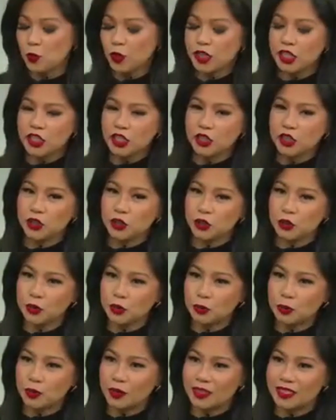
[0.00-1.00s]
What do
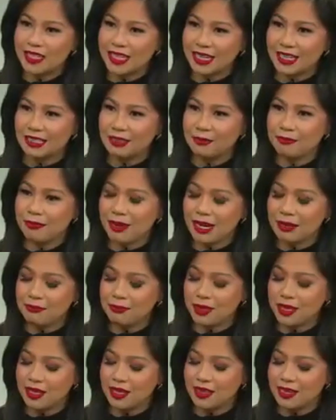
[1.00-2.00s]
you predict
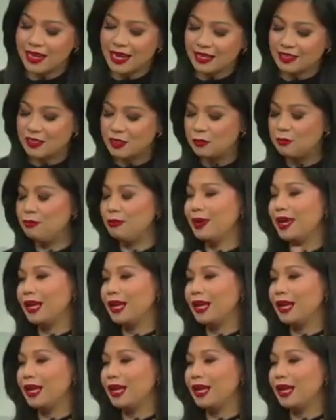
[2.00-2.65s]
might be the next